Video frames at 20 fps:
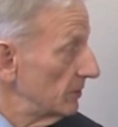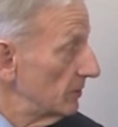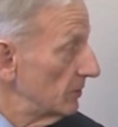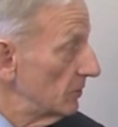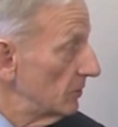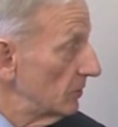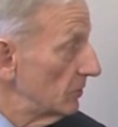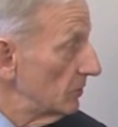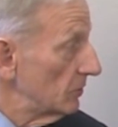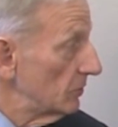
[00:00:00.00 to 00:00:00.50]

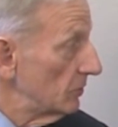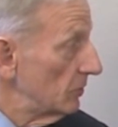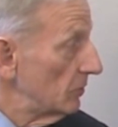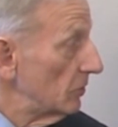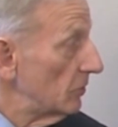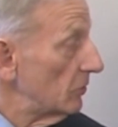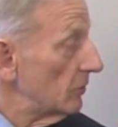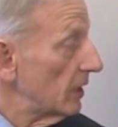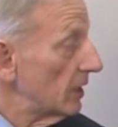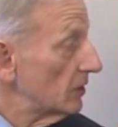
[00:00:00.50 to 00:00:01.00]
yes, you
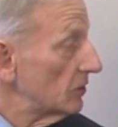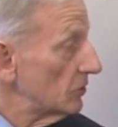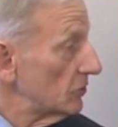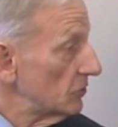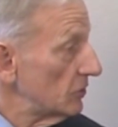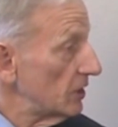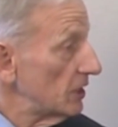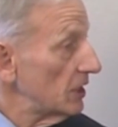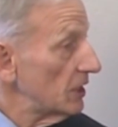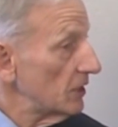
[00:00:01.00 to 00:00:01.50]
know, and
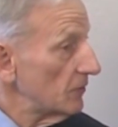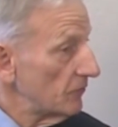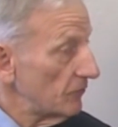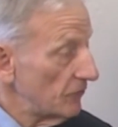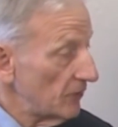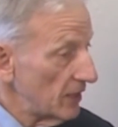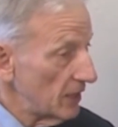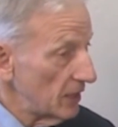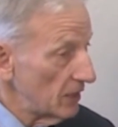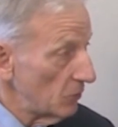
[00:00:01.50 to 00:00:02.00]
see if
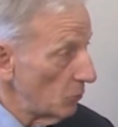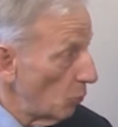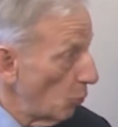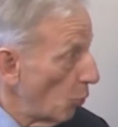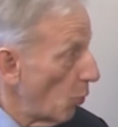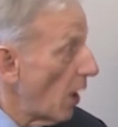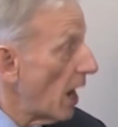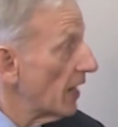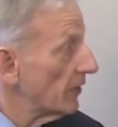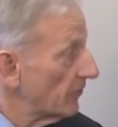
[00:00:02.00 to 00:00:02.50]
they
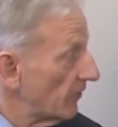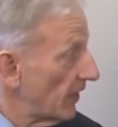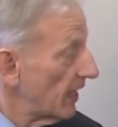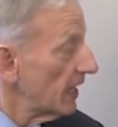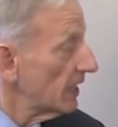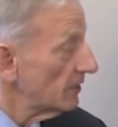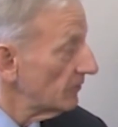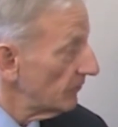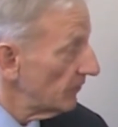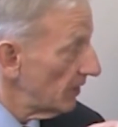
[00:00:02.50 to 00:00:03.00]
want
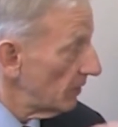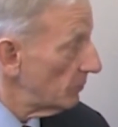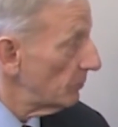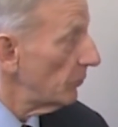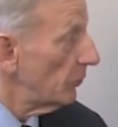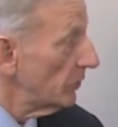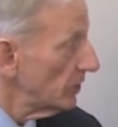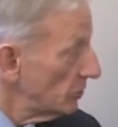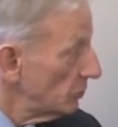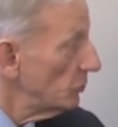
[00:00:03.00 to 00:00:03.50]
that, if they
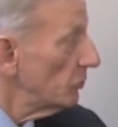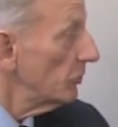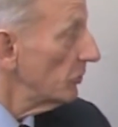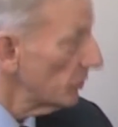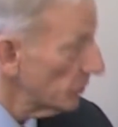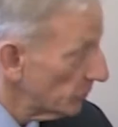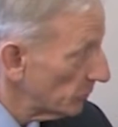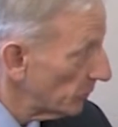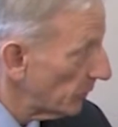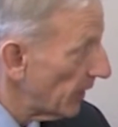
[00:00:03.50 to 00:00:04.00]
point to it
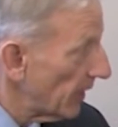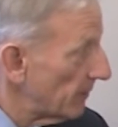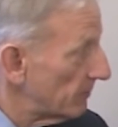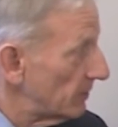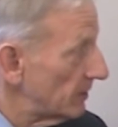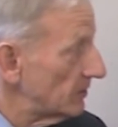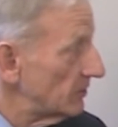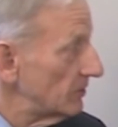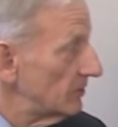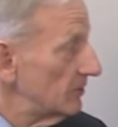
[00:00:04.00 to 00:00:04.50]
or grab
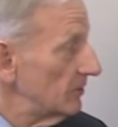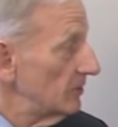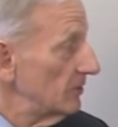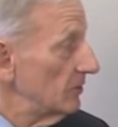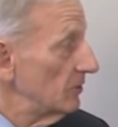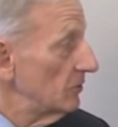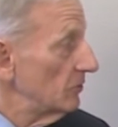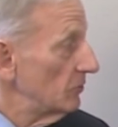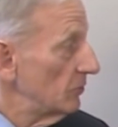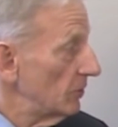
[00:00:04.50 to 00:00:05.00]
it,
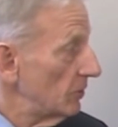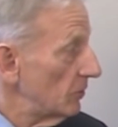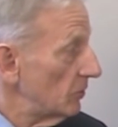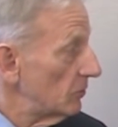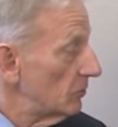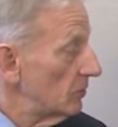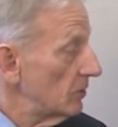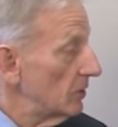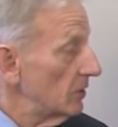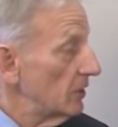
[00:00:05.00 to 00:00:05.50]
yes, you
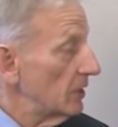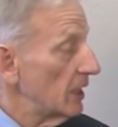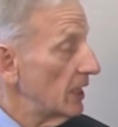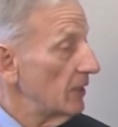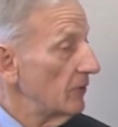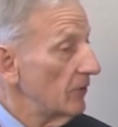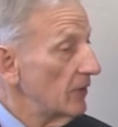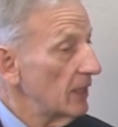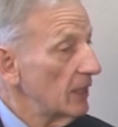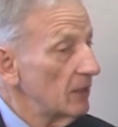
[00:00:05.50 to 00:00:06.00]
know,
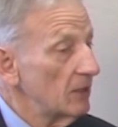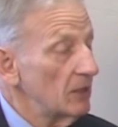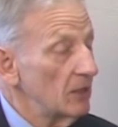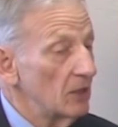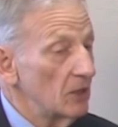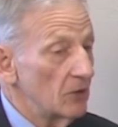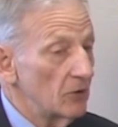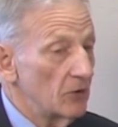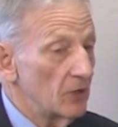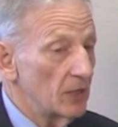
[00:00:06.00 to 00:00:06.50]
and then
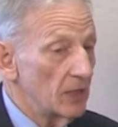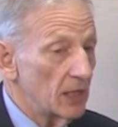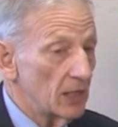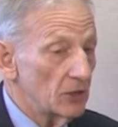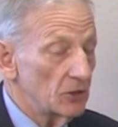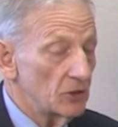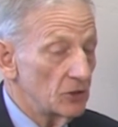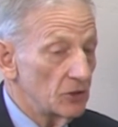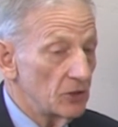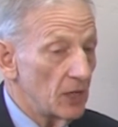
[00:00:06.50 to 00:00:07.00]
the
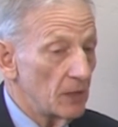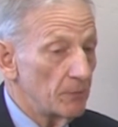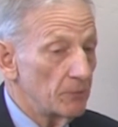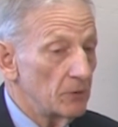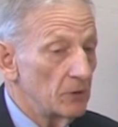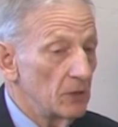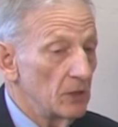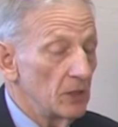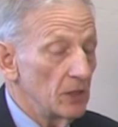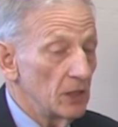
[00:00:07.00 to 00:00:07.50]
next step
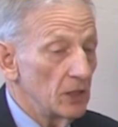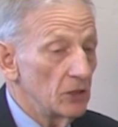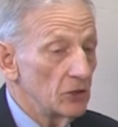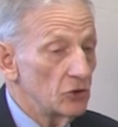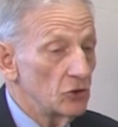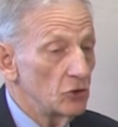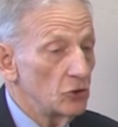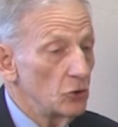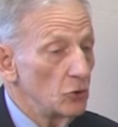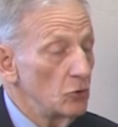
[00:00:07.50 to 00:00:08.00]

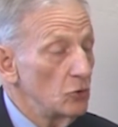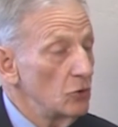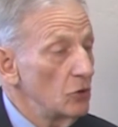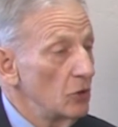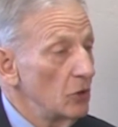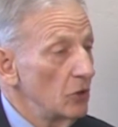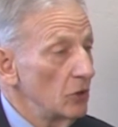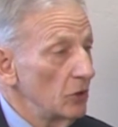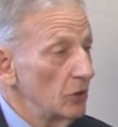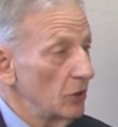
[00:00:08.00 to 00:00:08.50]
is to,
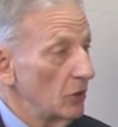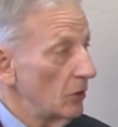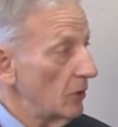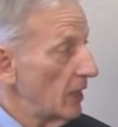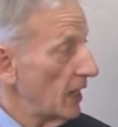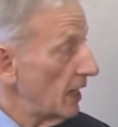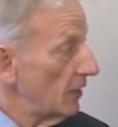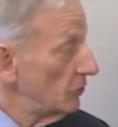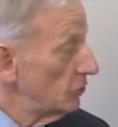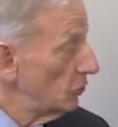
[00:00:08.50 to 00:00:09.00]
you know,
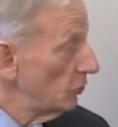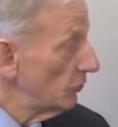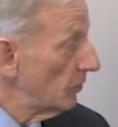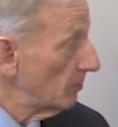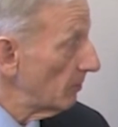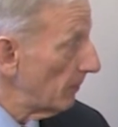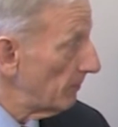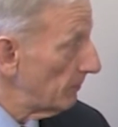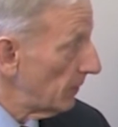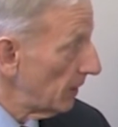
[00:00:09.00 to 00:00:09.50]
show
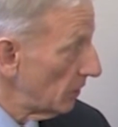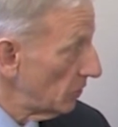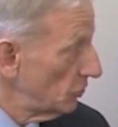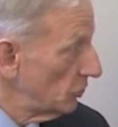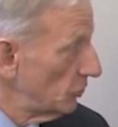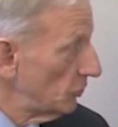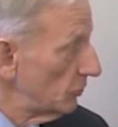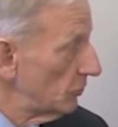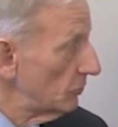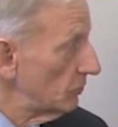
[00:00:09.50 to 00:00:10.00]
them a
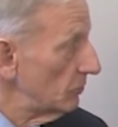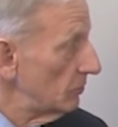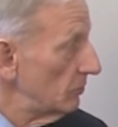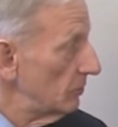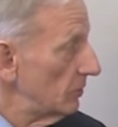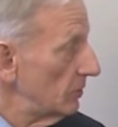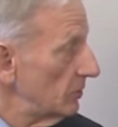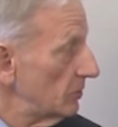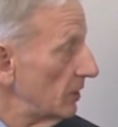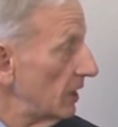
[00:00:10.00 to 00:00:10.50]
picture.
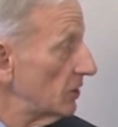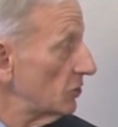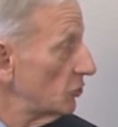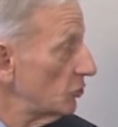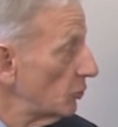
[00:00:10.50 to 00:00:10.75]
That's